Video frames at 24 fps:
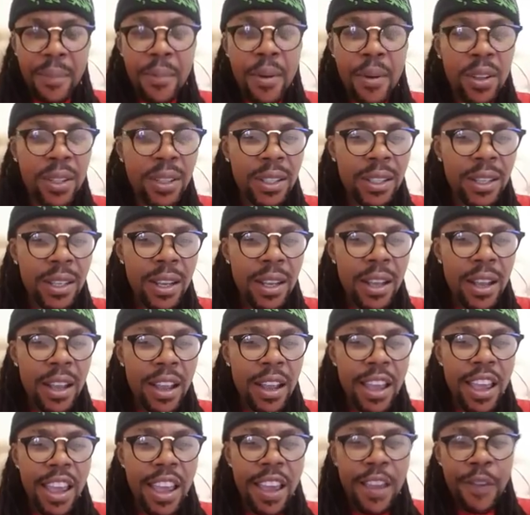But
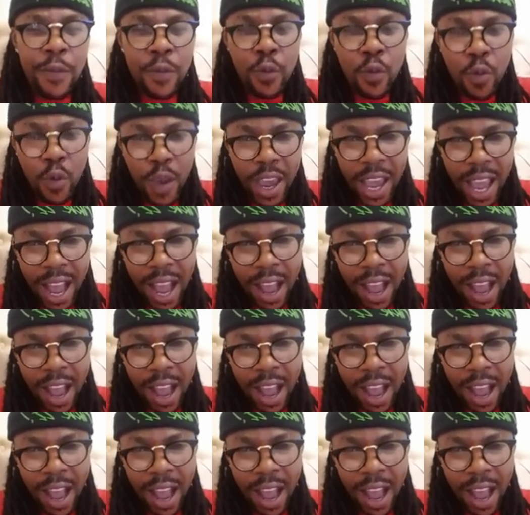if we